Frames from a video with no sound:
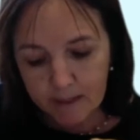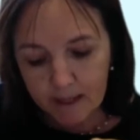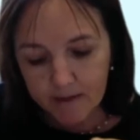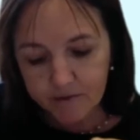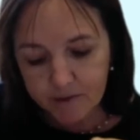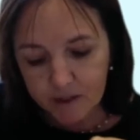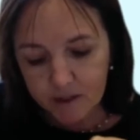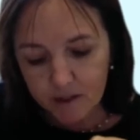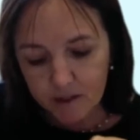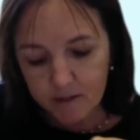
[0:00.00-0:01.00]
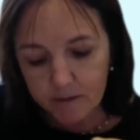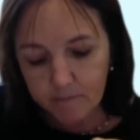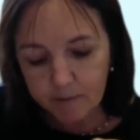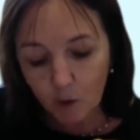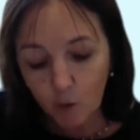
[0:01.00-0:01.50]
think
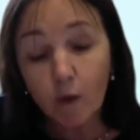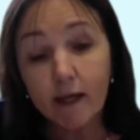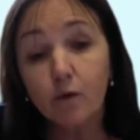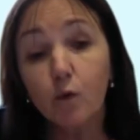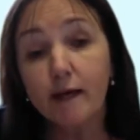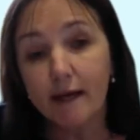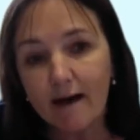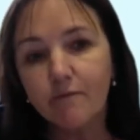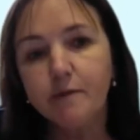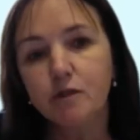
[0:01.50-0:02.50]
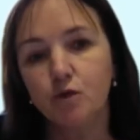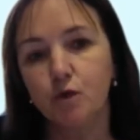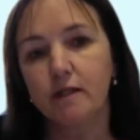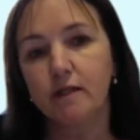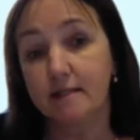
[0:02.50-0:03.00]
we have been
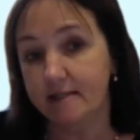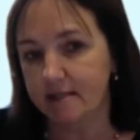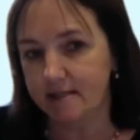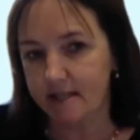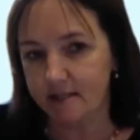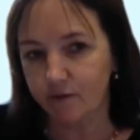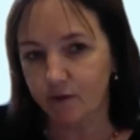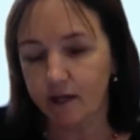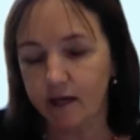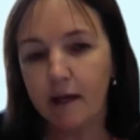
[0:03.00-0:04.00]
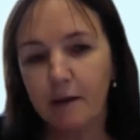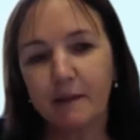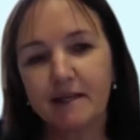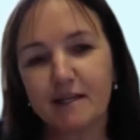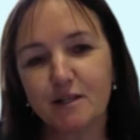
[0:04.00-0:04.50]
doing it successfully,
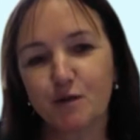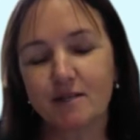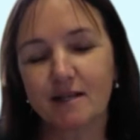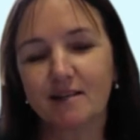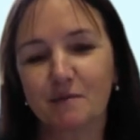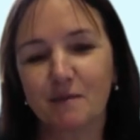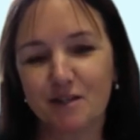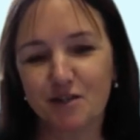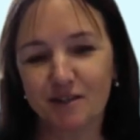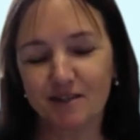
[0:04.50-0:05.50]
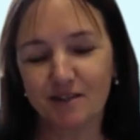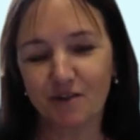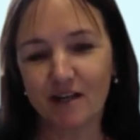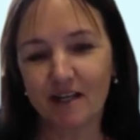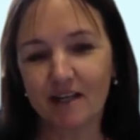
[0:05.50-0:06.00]
but as you, Sandra, mentioned it
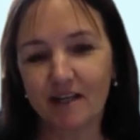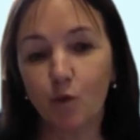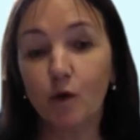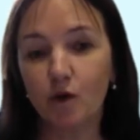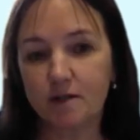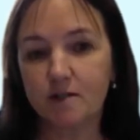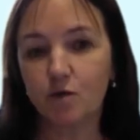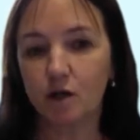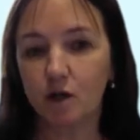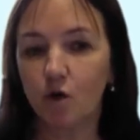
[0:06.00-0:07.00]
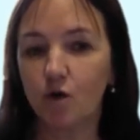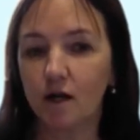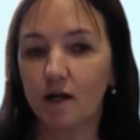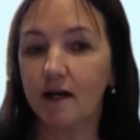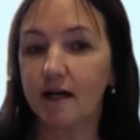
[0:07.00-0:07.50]
correctly, we also go
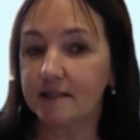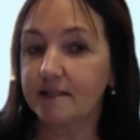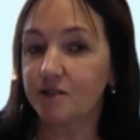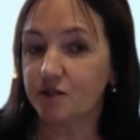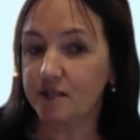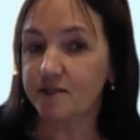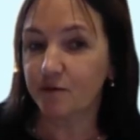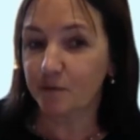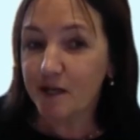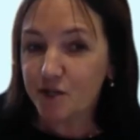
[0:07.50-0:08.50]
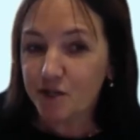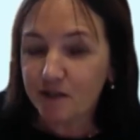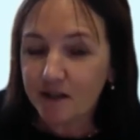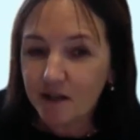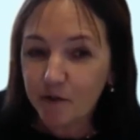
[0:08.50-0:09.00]
under transformation
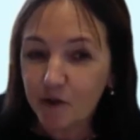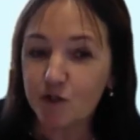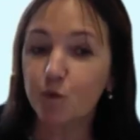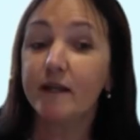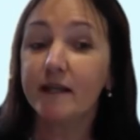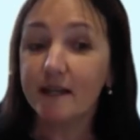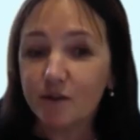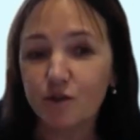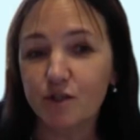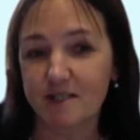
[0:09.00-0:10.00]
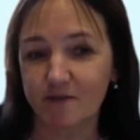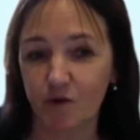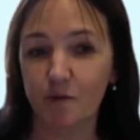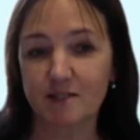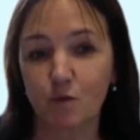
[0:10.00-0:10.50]
because we need to transform
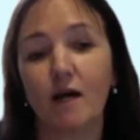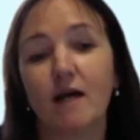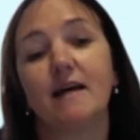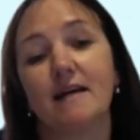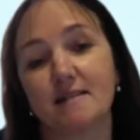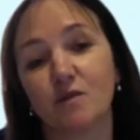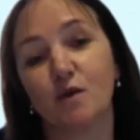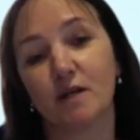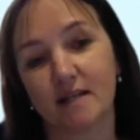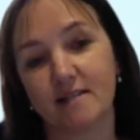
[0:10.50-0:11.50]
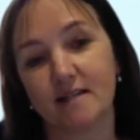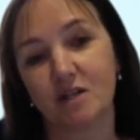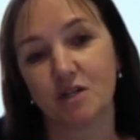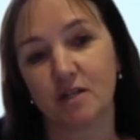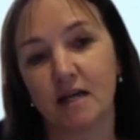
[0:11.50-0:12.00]
as well as an
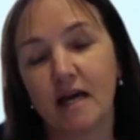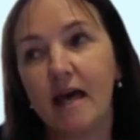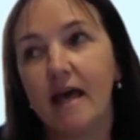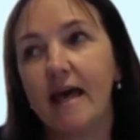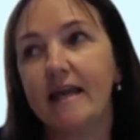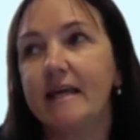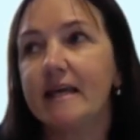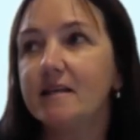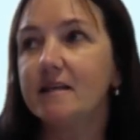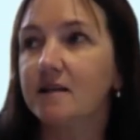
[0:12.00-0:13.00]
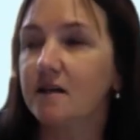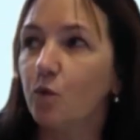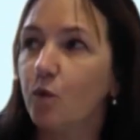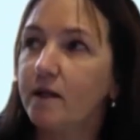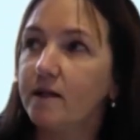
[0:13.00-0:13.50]
organization. And Eden
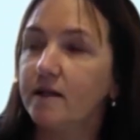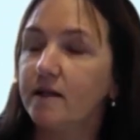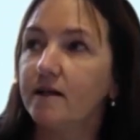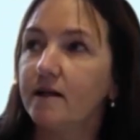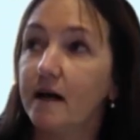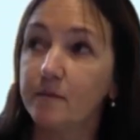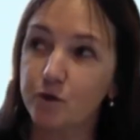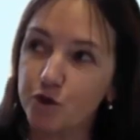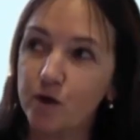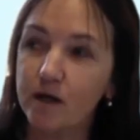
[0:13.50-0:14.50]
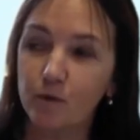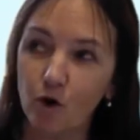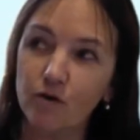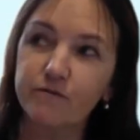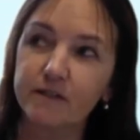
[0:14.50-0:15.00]
will, I'm sure, I'm
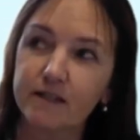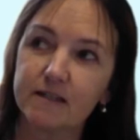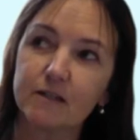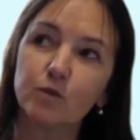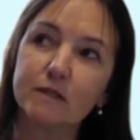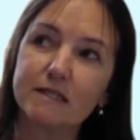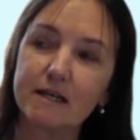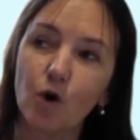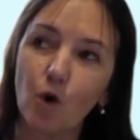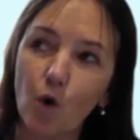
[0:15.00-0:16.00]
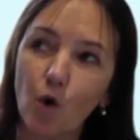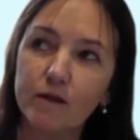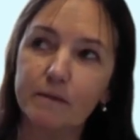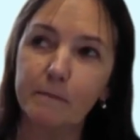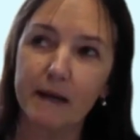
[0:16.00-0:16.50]
confident, it will take all
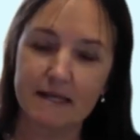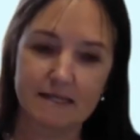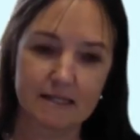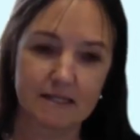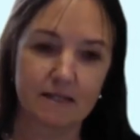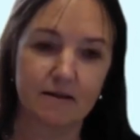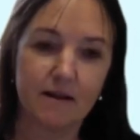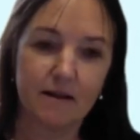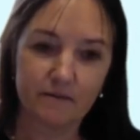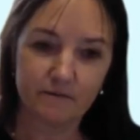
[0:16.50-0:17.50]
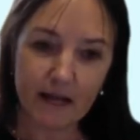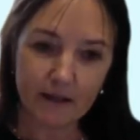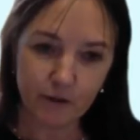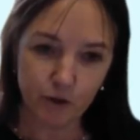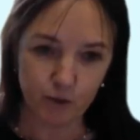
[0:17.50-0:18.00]
the best
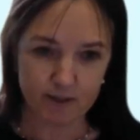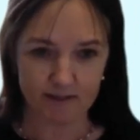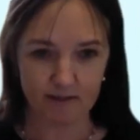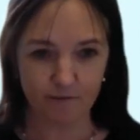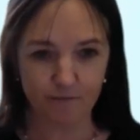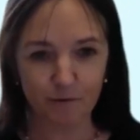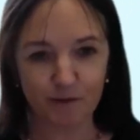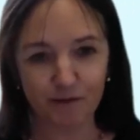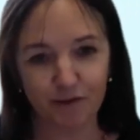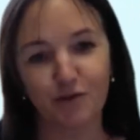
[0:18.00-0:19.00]
values from the